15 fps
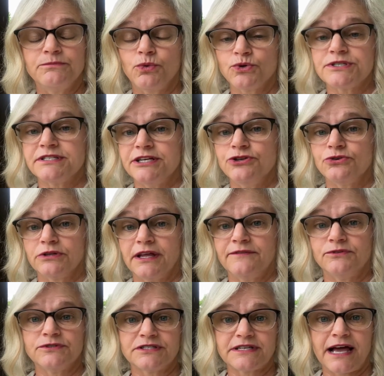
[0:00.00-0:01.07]
more senior
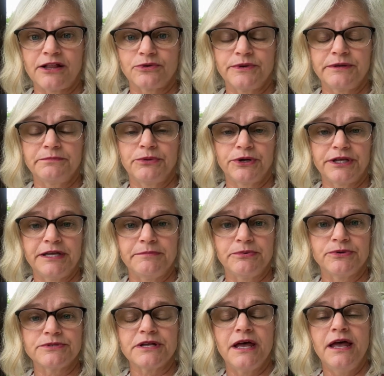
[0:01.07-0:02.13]
level salaried
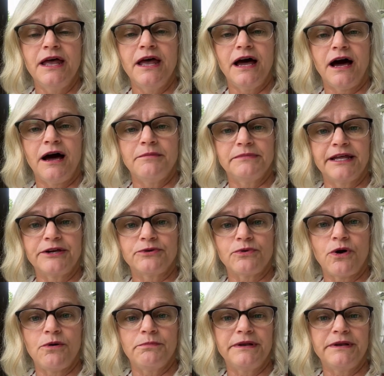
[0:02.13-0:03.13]
bookkeepers later on.